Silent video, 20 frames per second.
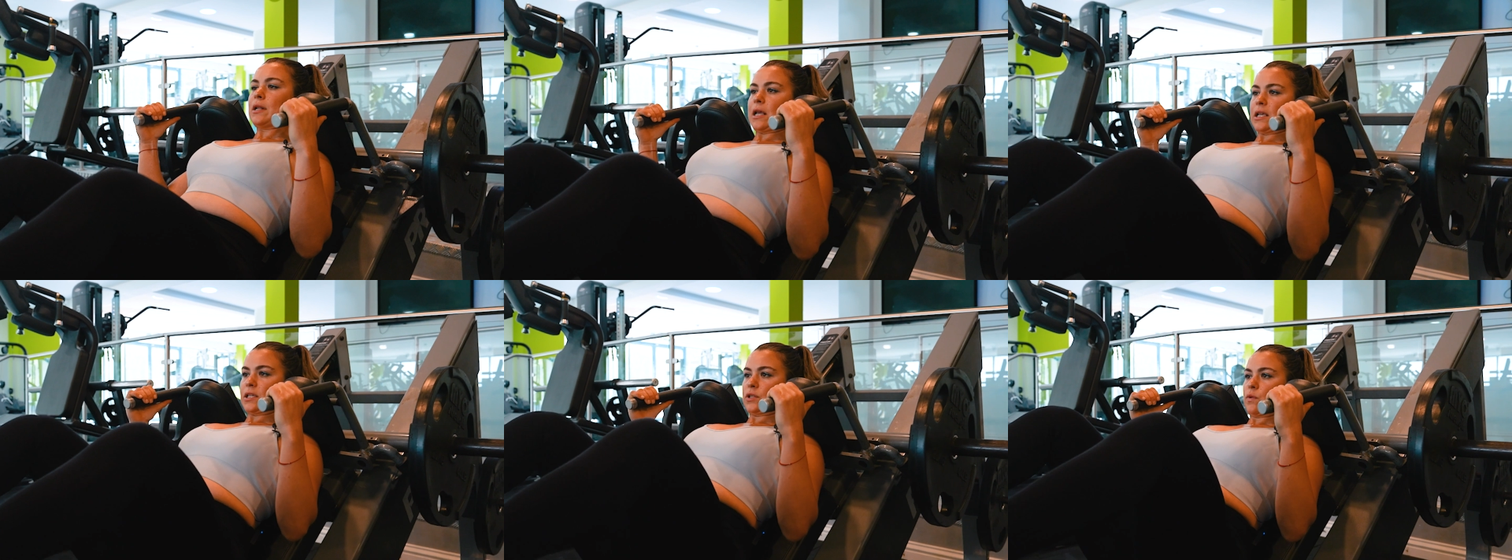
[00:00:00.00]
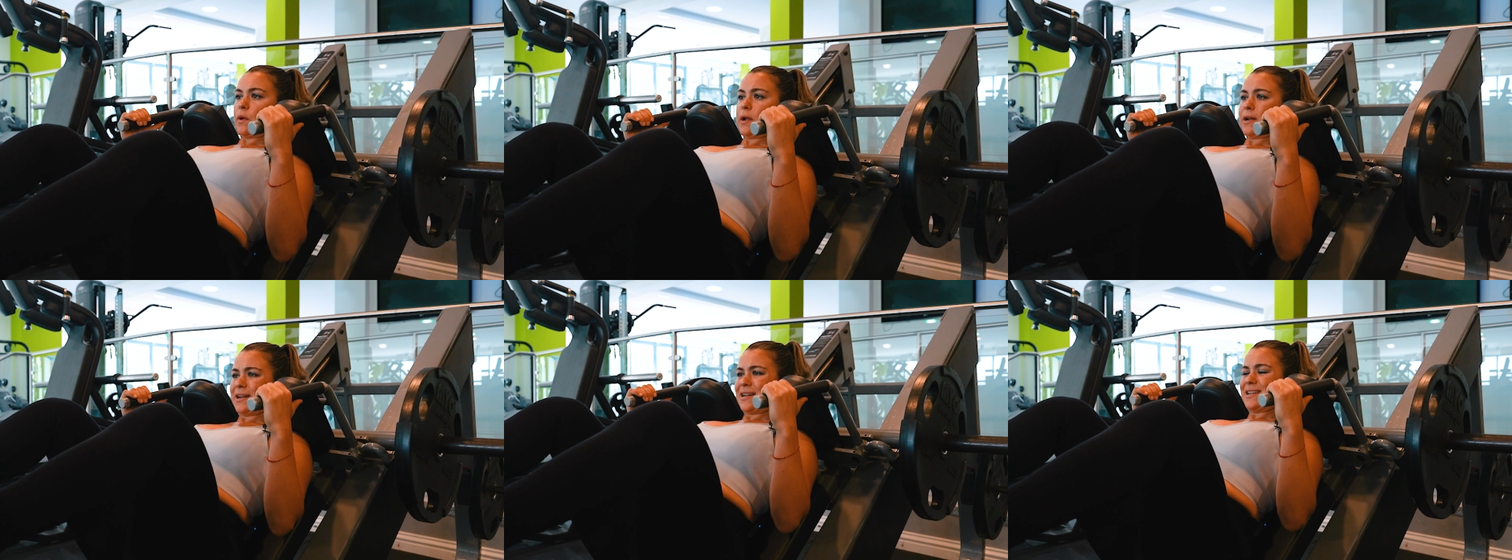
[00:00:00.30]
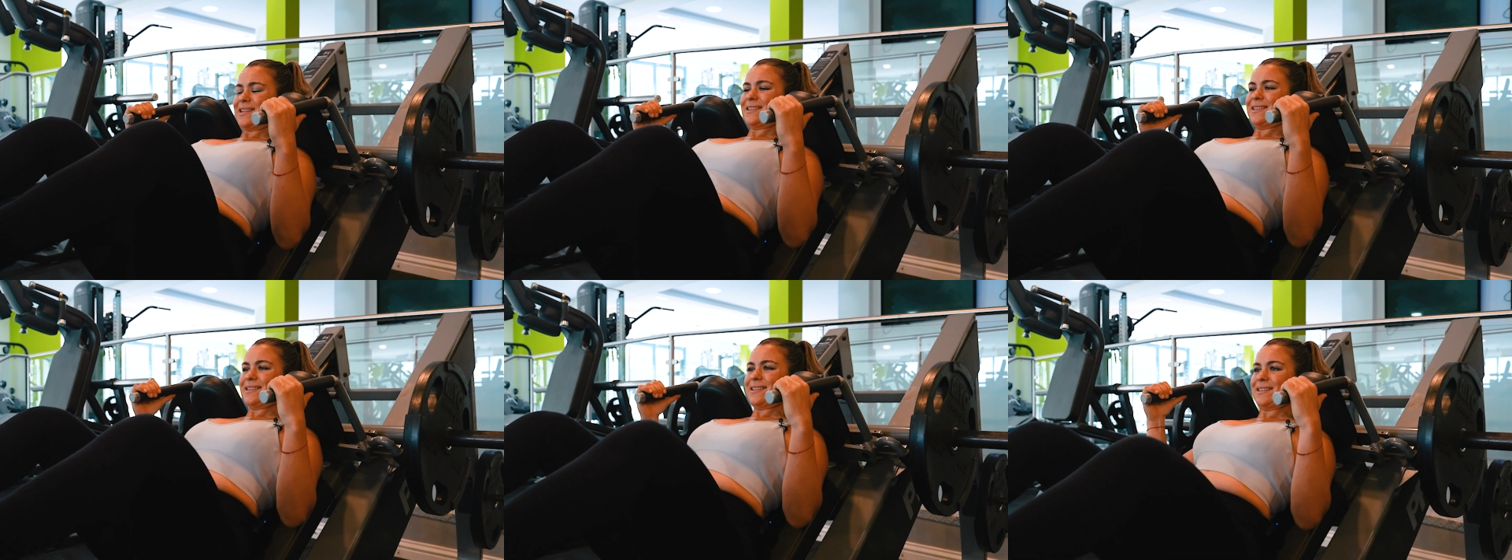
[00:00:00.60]
Last one,
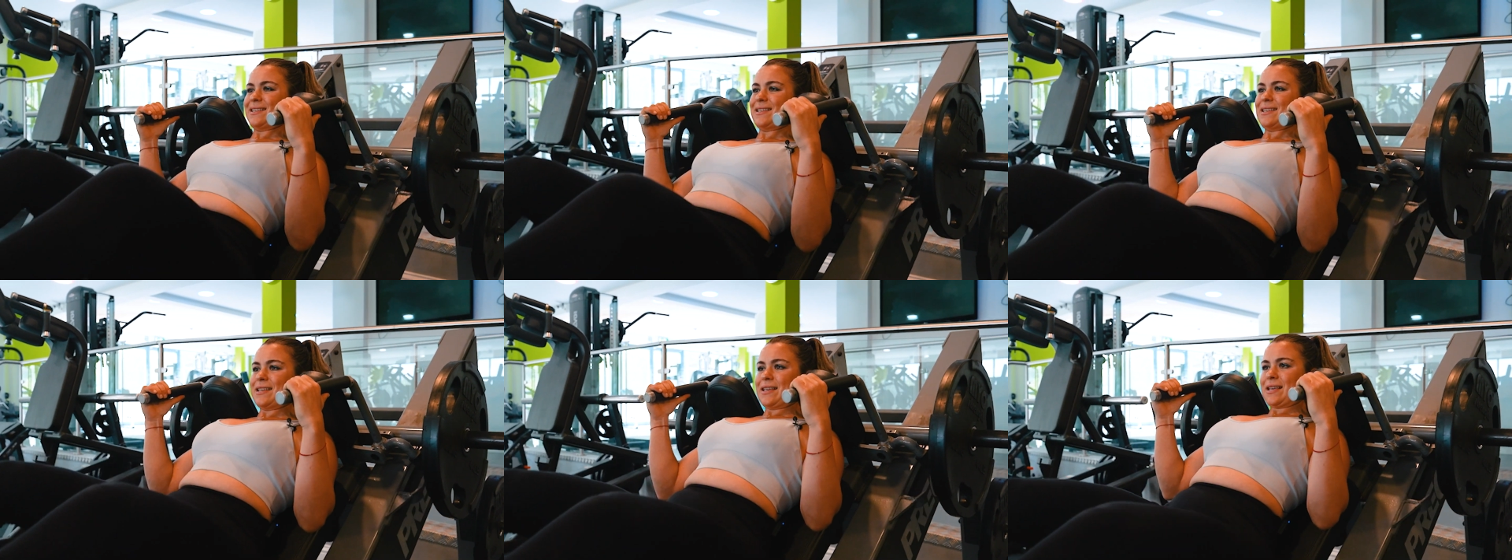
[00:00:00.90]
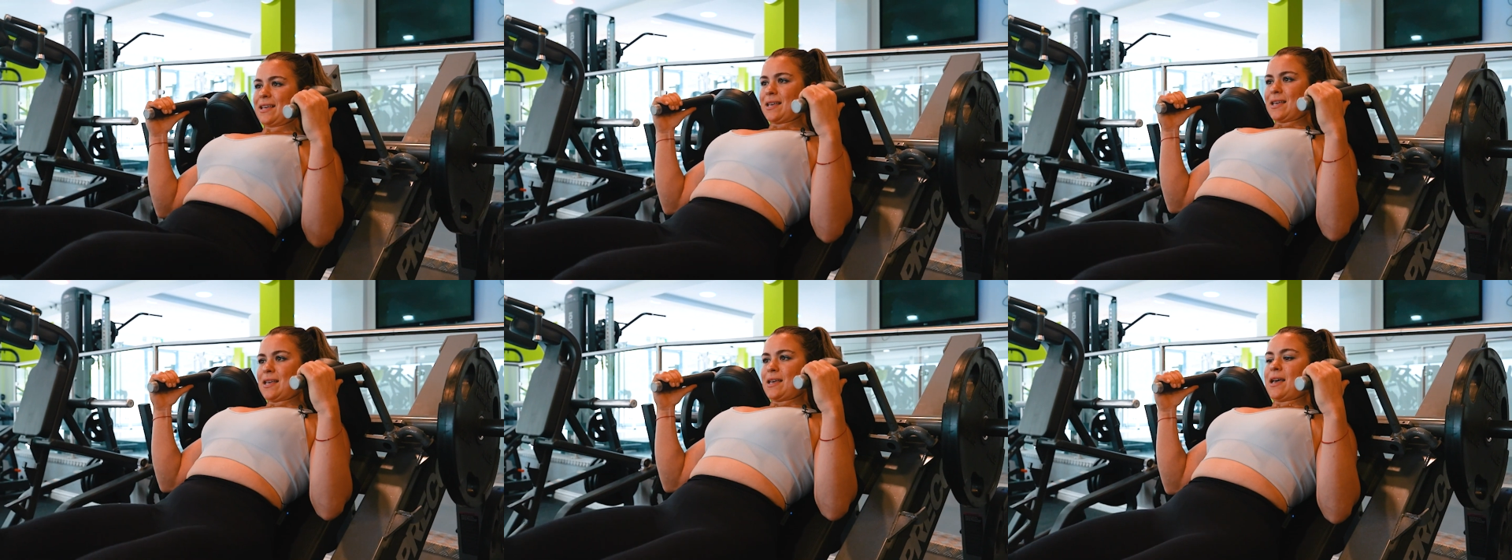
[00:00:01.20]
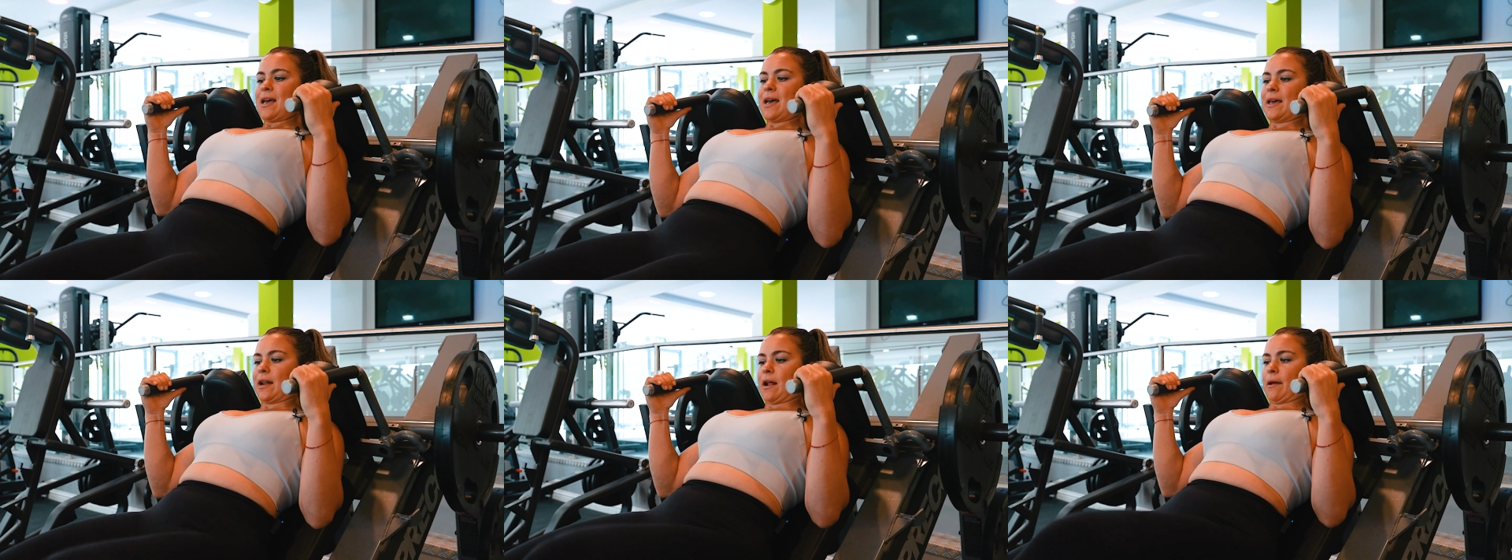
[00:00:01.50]

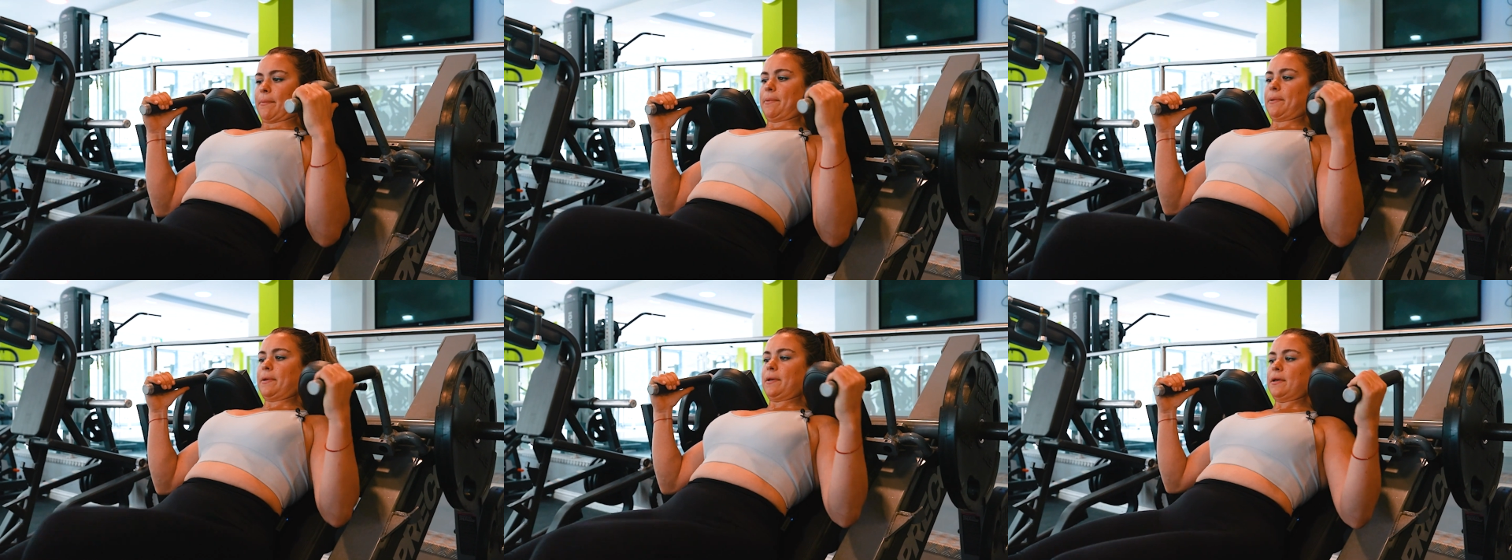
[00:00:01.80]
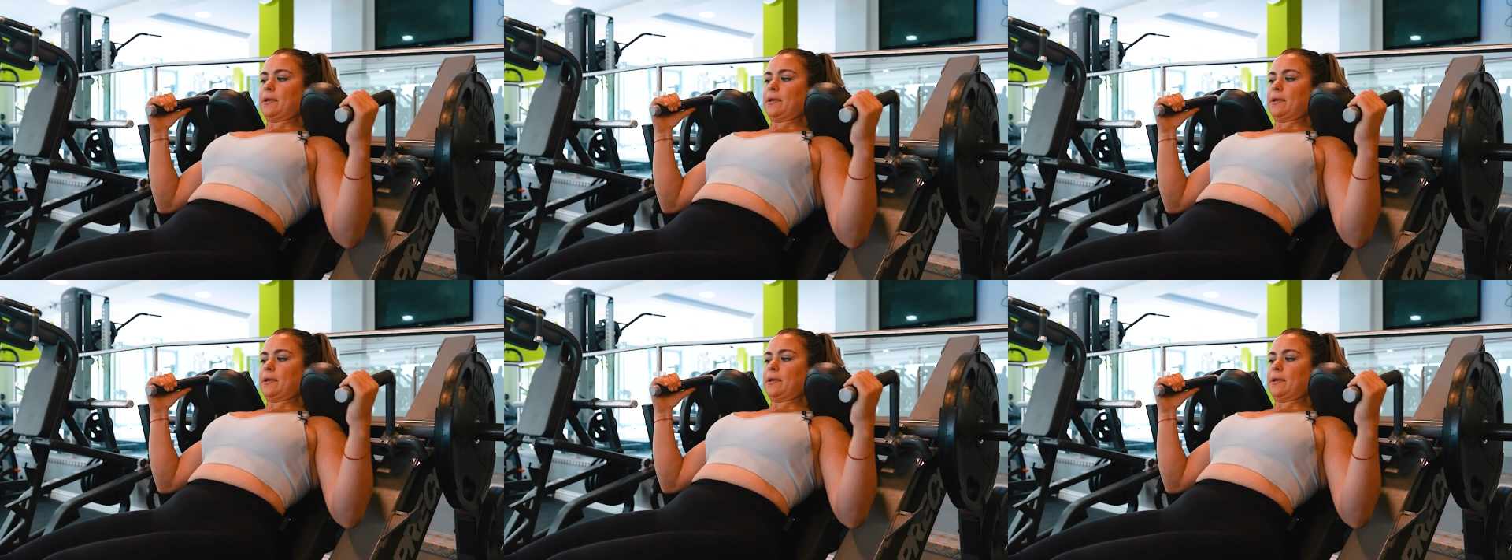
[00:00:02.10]
and up.